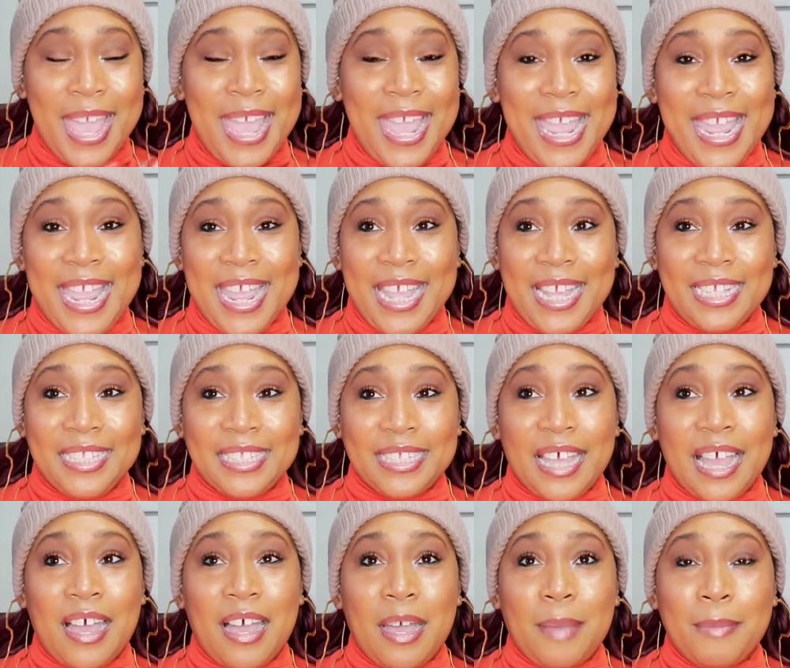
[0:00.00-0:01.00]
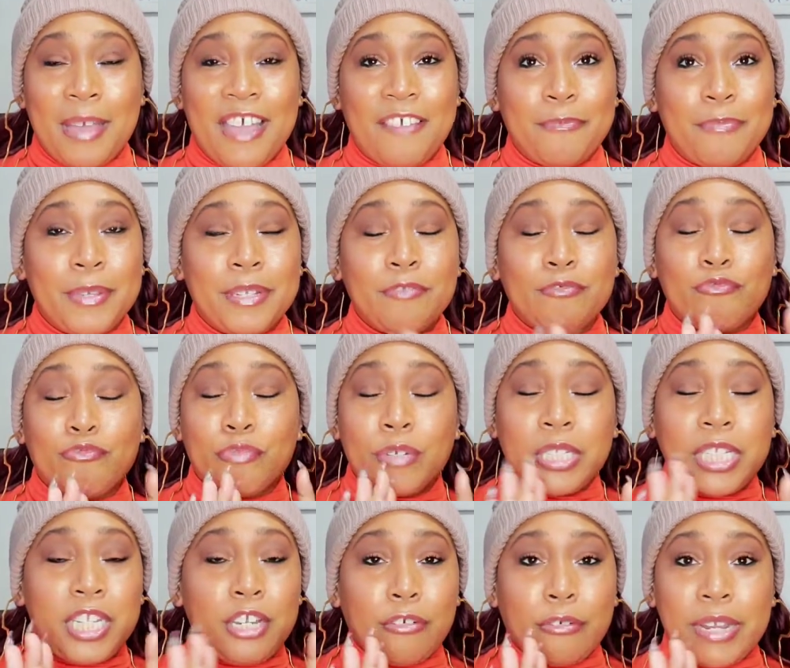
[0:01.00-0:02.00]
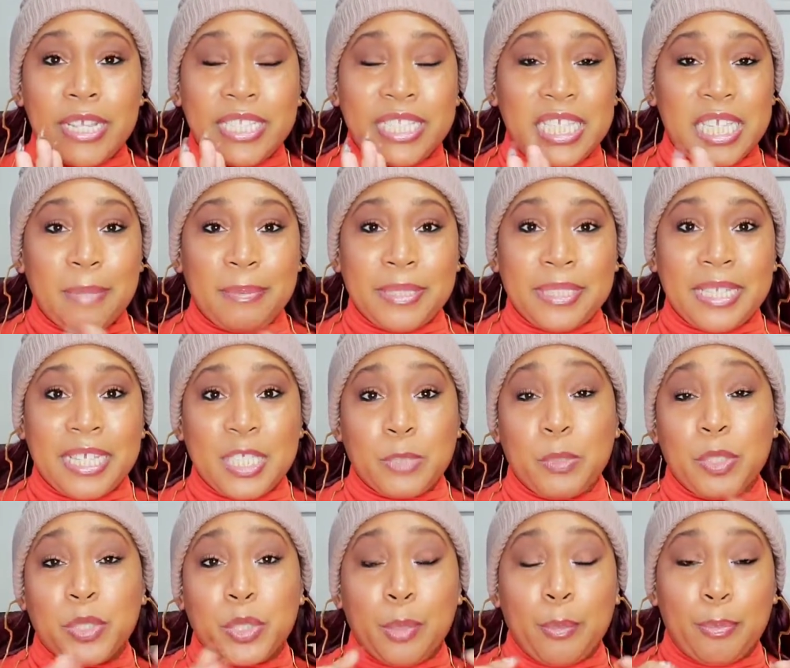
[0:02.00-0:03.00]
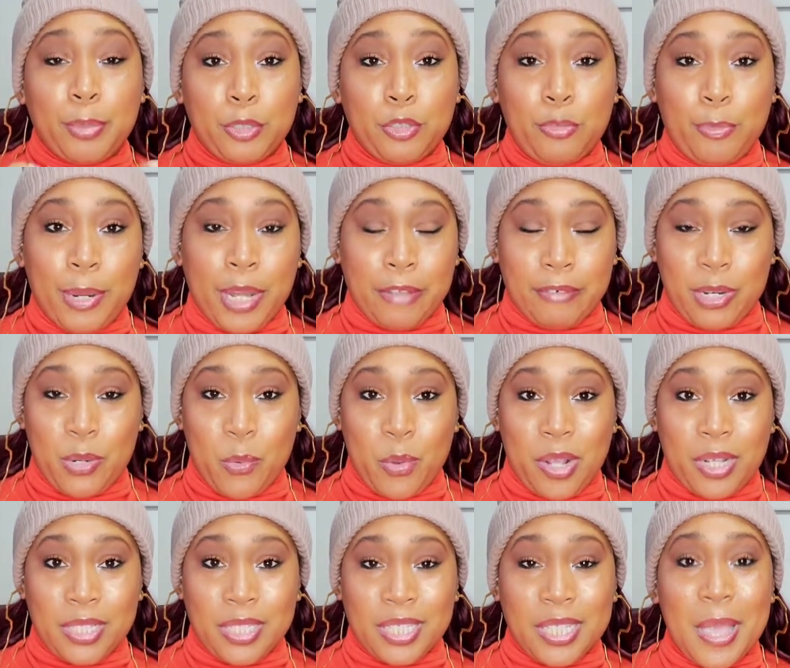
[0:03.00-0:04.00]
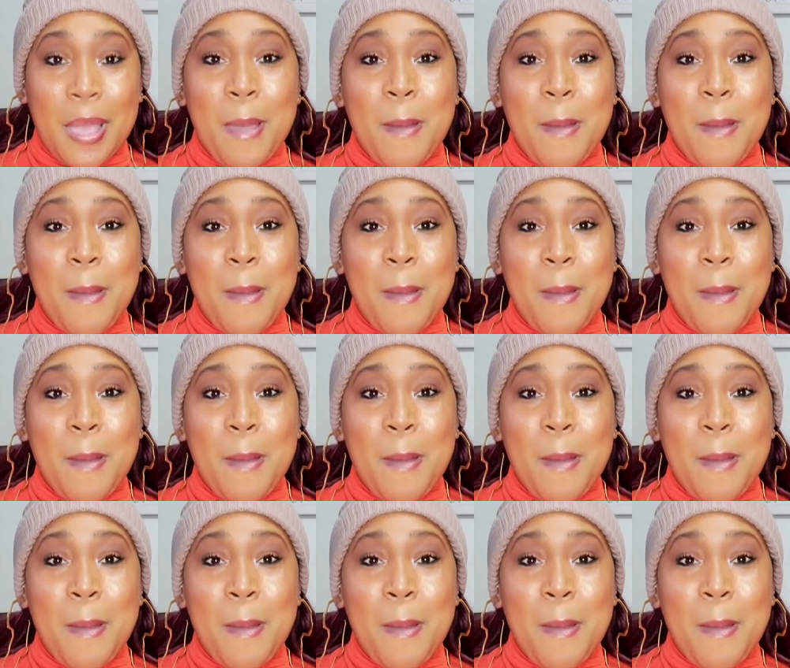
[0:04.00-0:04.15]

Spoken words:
and I've been really crazy obsessed with the blueberry ones.